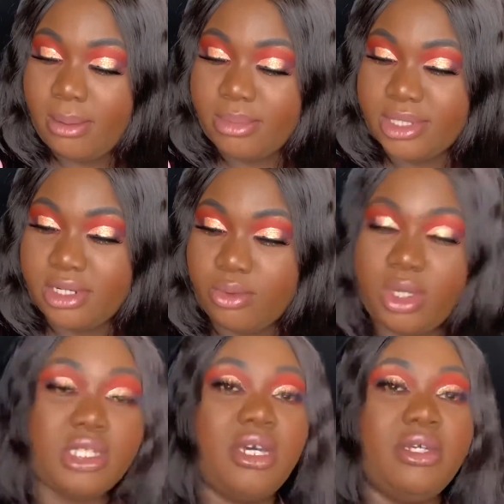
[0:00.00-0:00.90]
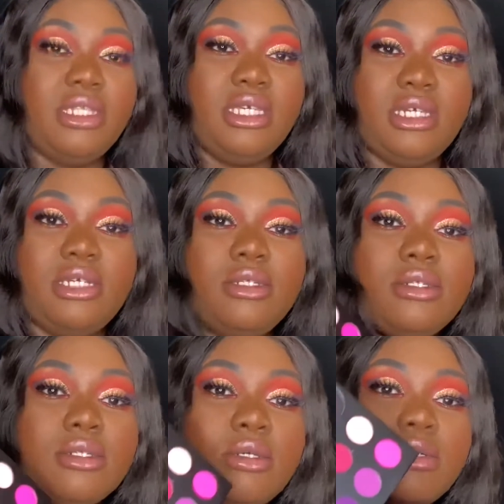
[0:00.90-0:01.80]
But then it worked out in the end.
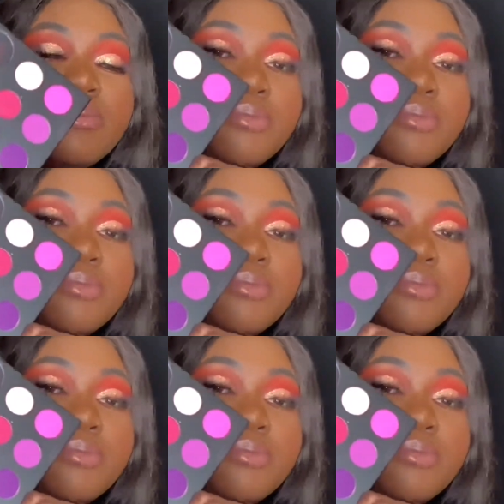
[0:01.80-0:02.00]
So